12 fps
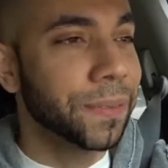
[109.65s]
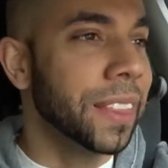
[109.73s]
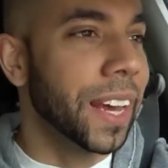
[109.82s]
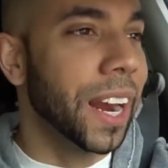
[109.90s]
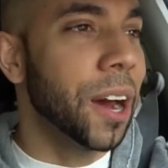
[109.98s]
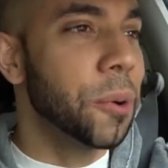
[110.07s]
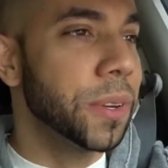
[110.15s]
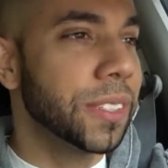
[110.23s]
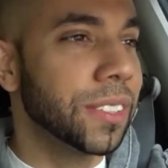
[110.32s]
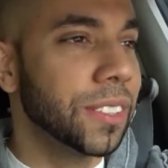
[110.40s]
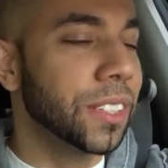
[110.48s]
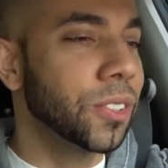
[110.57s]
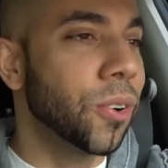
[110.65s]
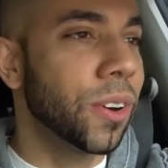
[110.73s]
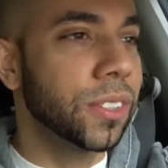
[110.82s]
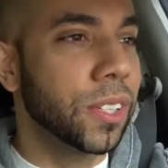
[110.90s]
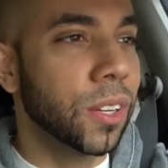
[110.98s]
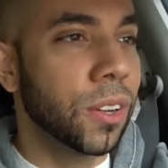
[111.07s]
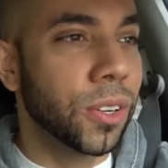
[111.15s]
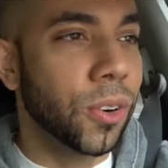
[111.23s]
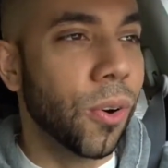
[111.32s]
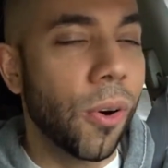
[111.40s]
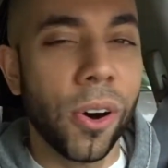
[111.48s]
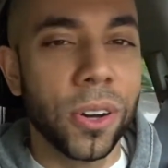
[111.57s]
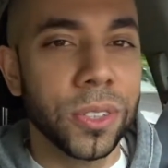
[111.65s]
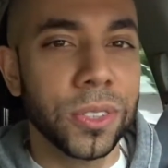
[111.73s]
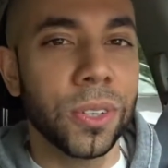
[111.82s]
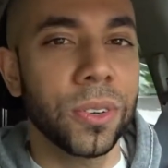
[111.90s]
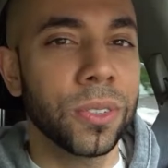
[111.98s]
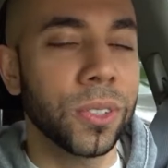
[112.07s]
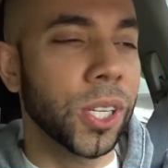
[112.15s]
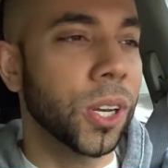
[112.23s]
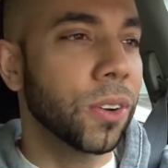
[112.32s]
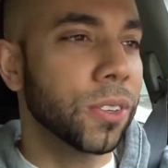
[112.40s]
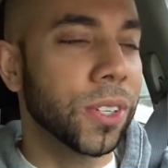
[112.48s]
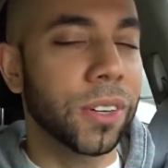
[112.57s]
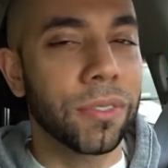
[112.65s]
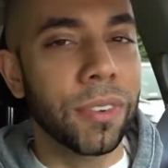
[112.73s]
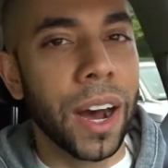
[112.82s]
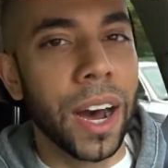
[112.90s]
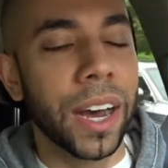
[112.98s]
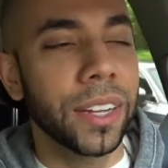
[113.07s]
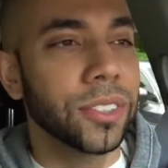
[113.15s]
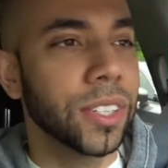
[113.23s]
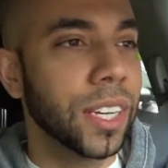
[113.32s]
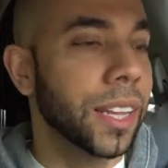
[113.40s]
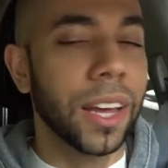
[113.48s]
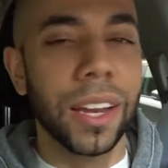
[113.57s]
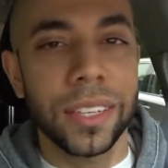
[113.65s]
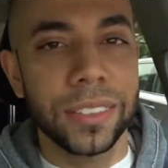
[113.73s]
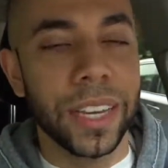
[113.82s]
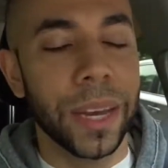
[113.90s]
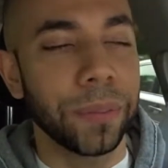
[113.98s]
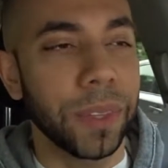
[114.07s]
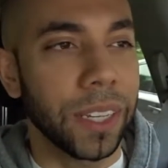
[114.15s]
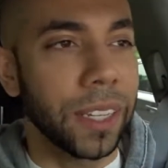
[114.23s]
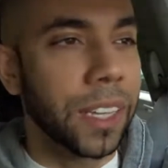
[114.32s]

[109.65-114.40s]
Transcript: then I always suggest going to your local AutoZone or your local garage, and they'll accept it.